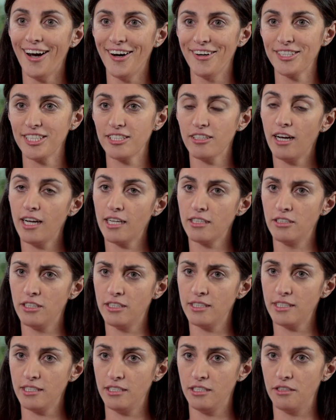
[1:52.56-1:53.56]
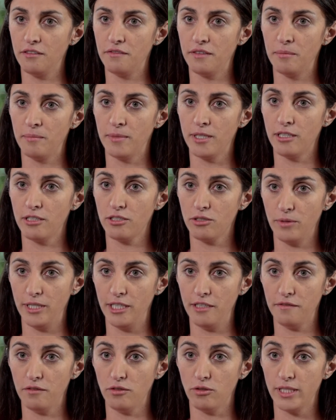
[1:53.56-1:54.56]
I was diagnosed in November
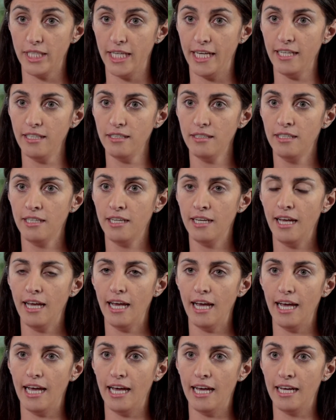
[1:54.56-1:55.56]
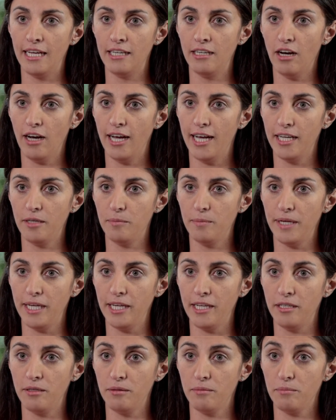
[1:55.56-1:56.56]
2014 and I had
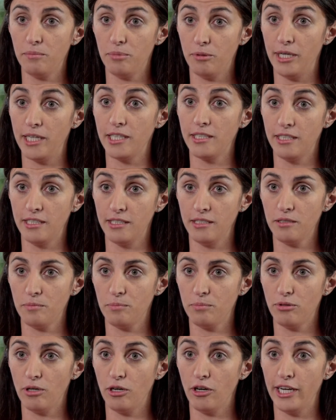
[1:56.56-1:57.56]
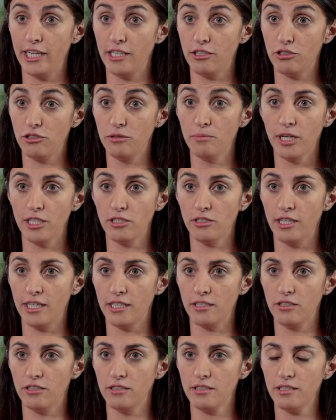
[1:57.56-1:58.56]
been pregnant prior to my
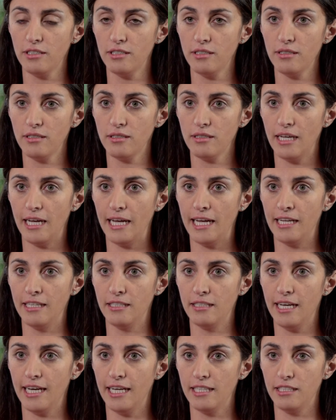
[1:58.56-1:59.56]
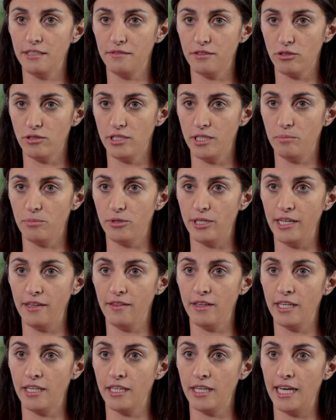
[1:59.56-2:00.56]
diagnosis and had difficulty
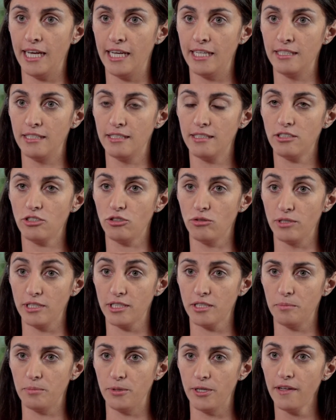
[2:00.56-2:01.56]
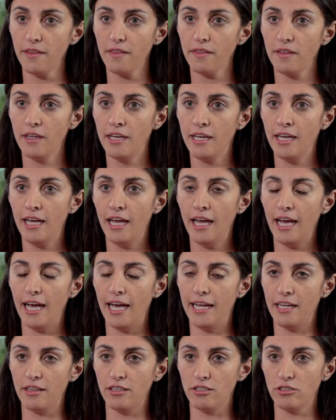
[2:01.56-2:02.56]
breathing and shortness of breath,
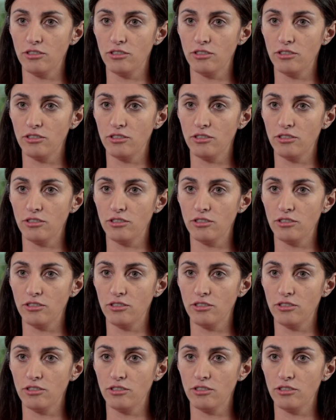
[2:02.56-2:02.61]
and at the